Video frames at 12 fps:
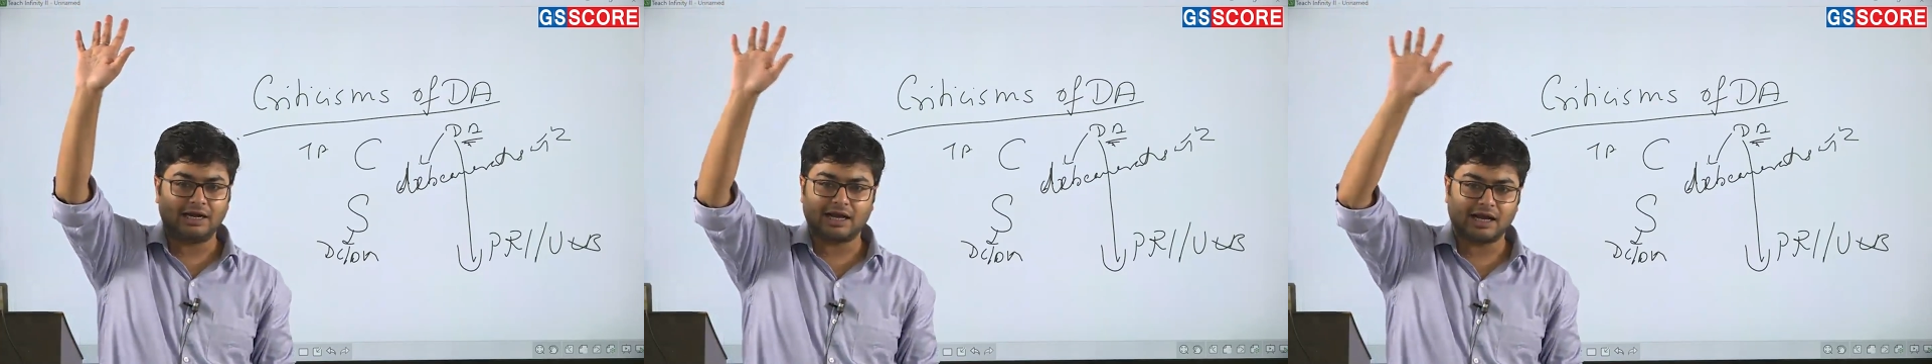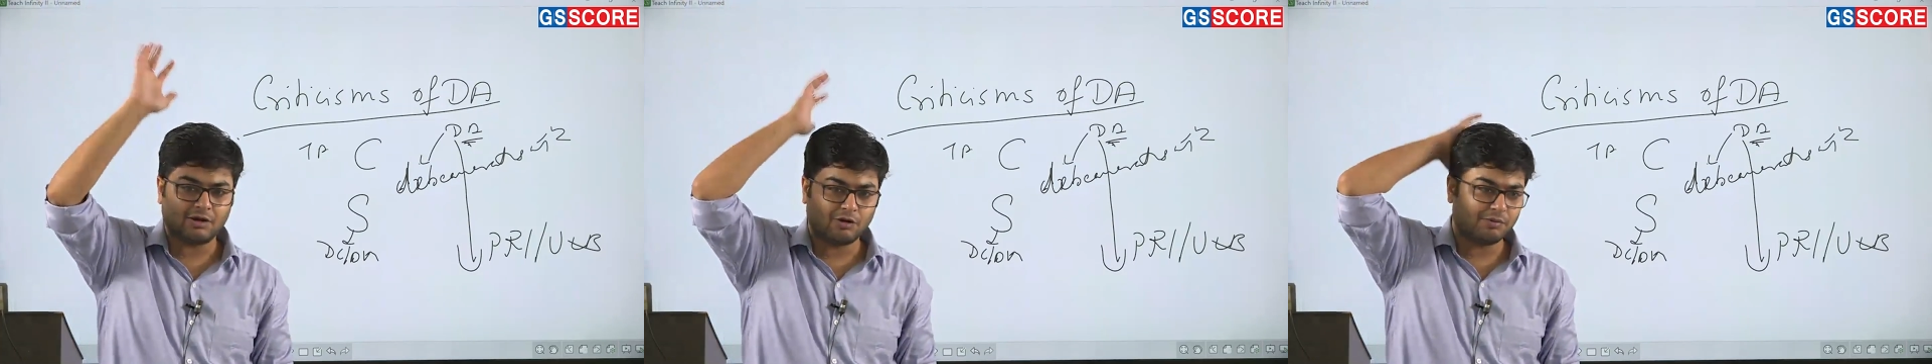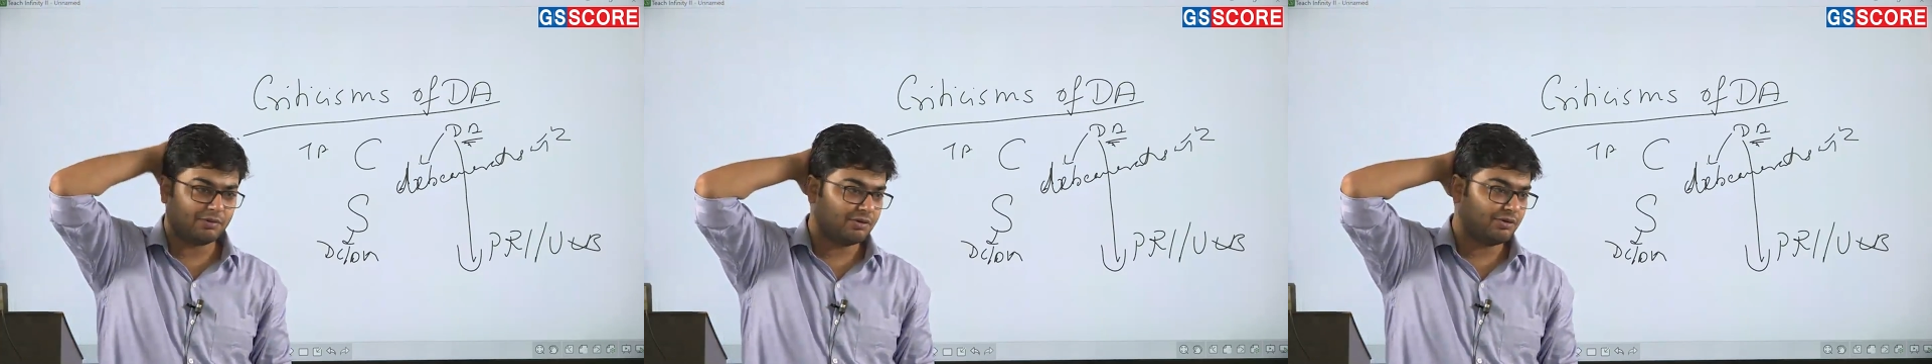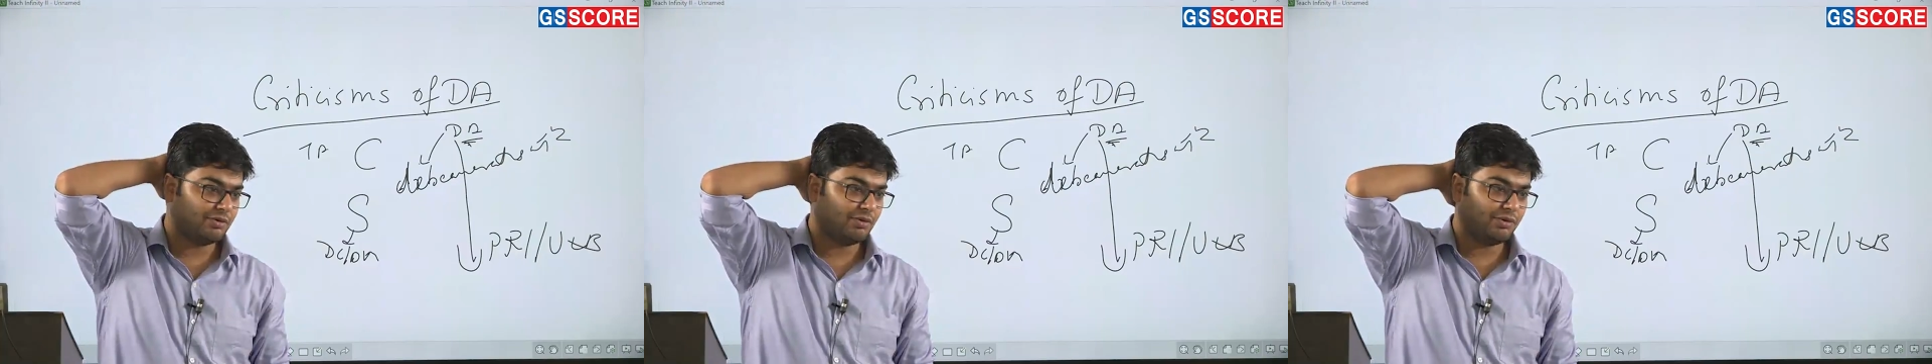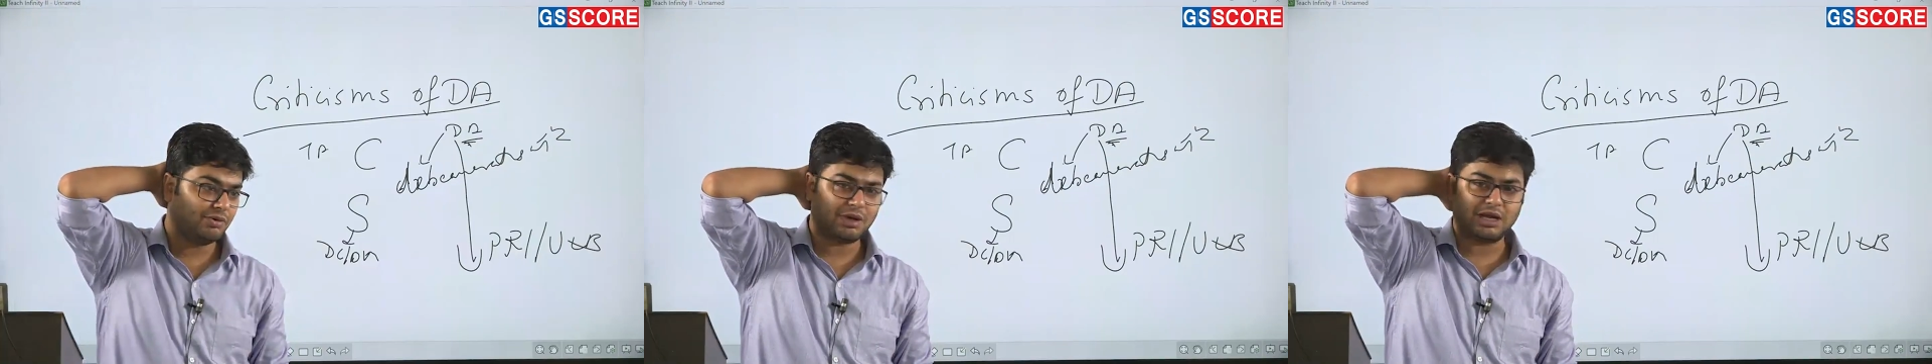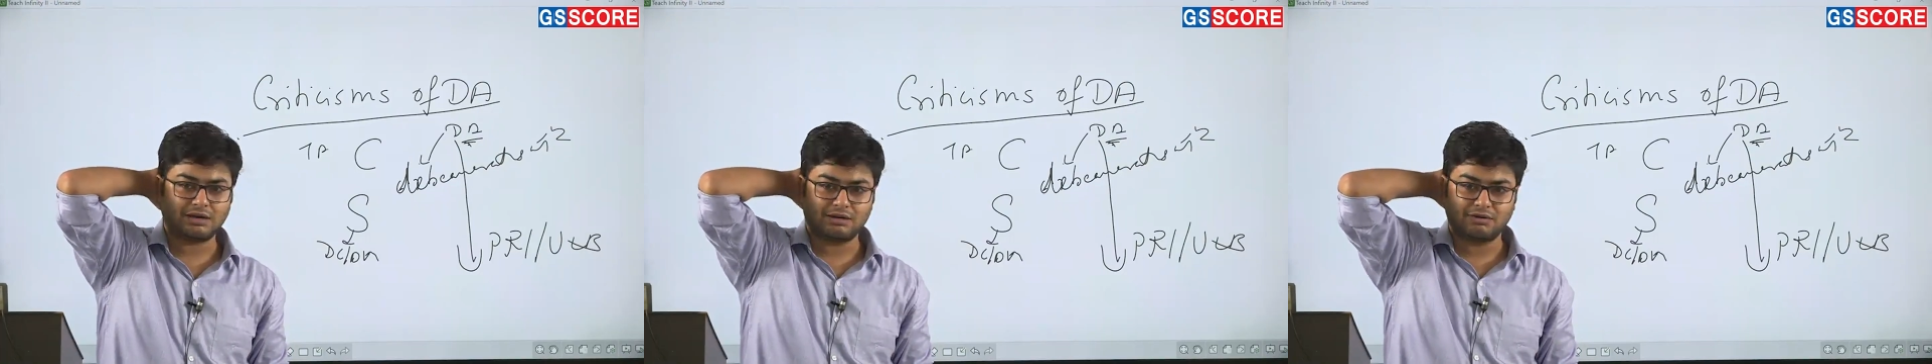I hope you can
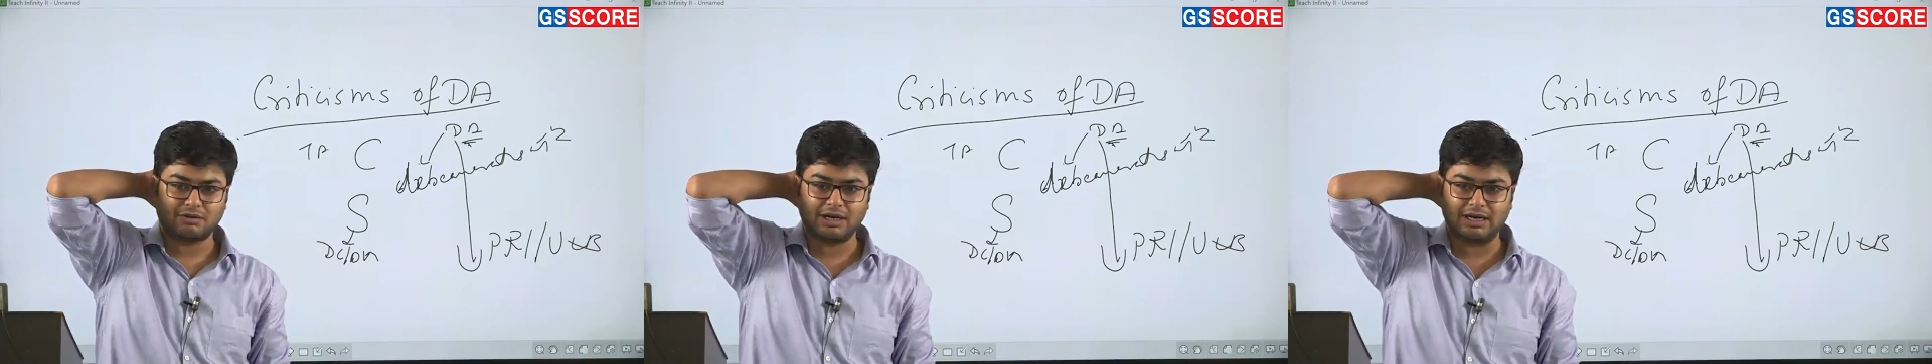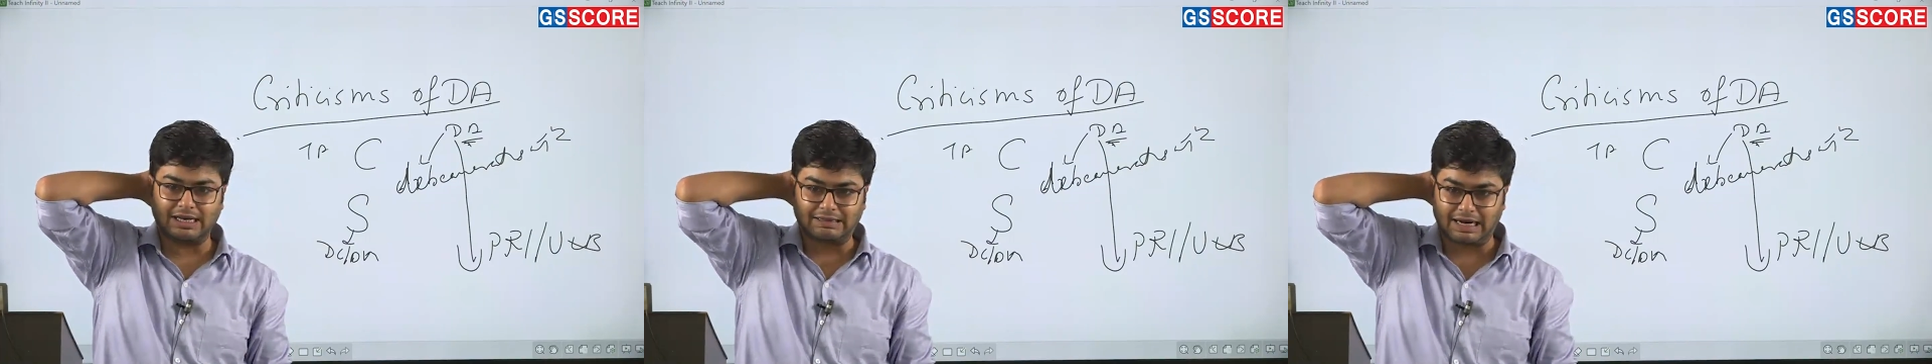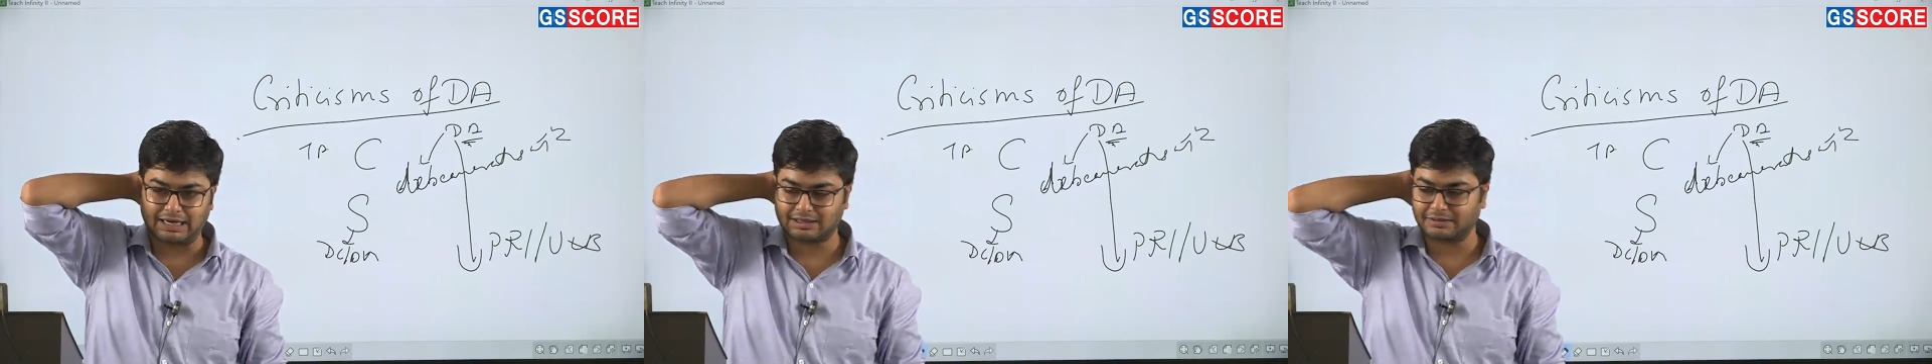link that.